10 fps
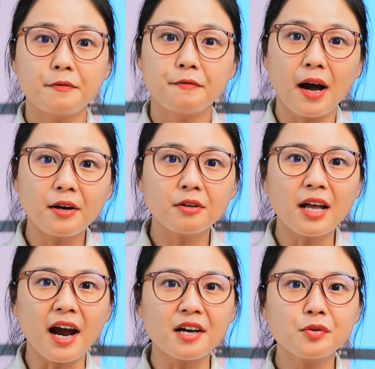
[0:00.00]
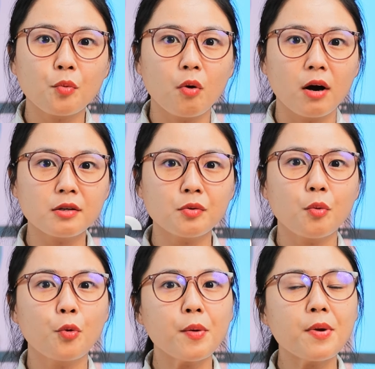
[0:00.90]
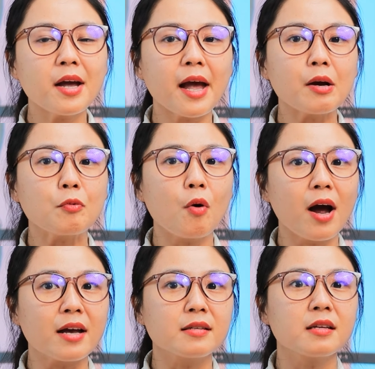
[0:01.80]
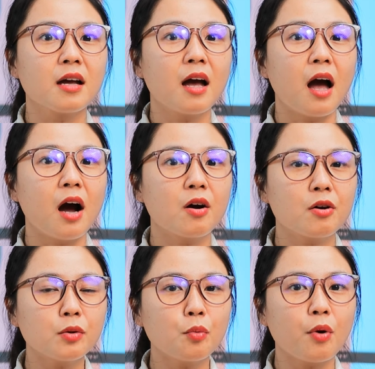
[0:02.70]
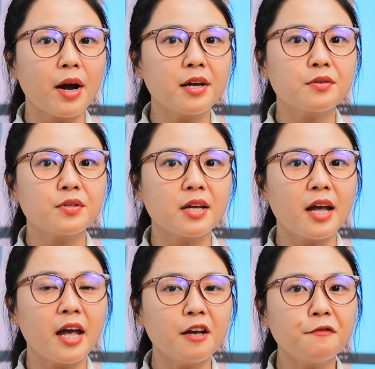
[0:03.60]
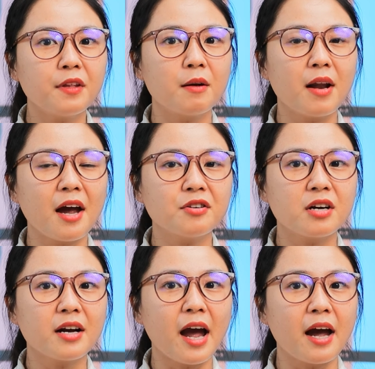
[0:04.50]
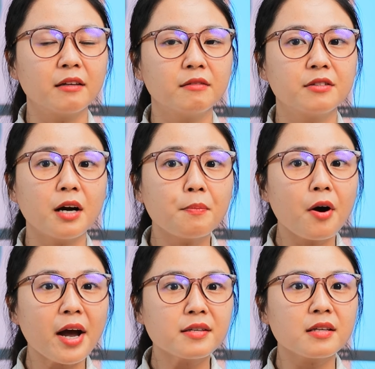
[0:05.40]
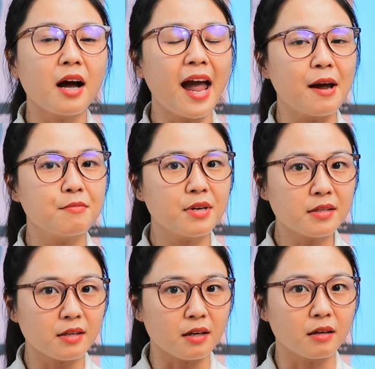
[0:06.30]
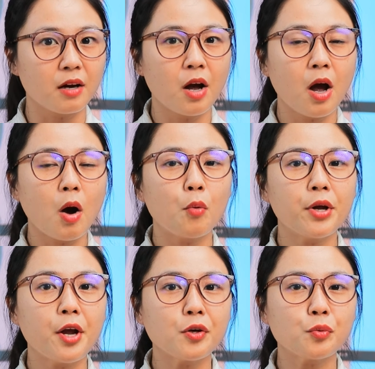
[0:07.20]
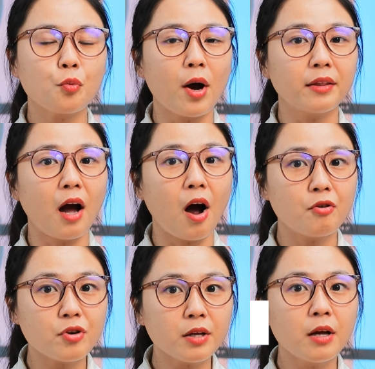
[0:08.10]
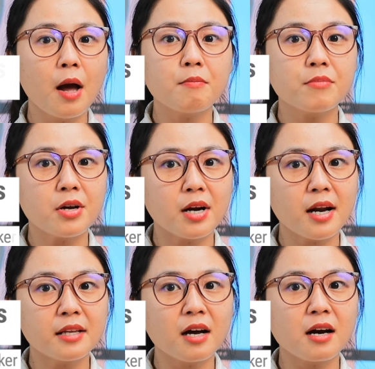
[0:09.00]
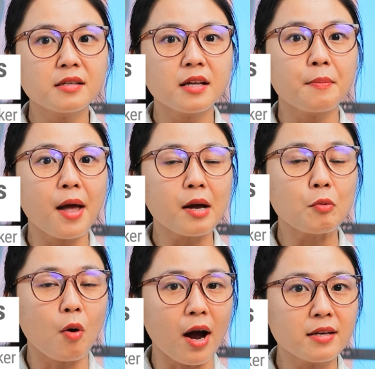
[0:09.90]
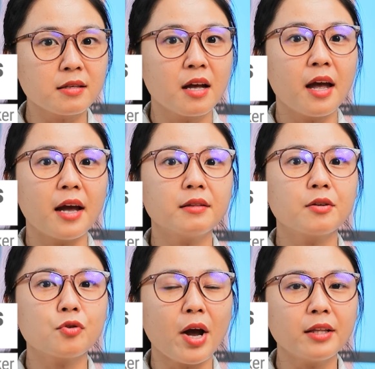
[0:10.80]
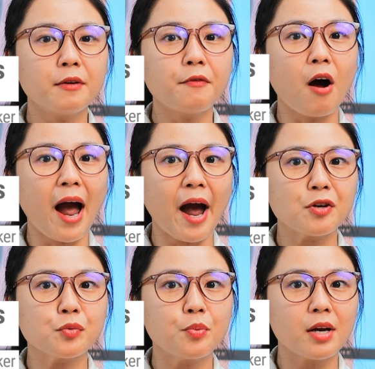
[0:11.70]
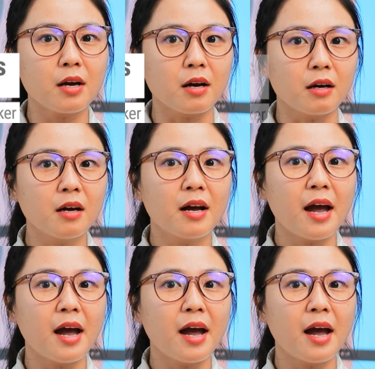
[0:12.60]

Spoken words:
The final test was whipping egg whites, a good way to see if the blender can double as a hand mixer. We used 100 milliliters of egg whites in a 24-ounce beaker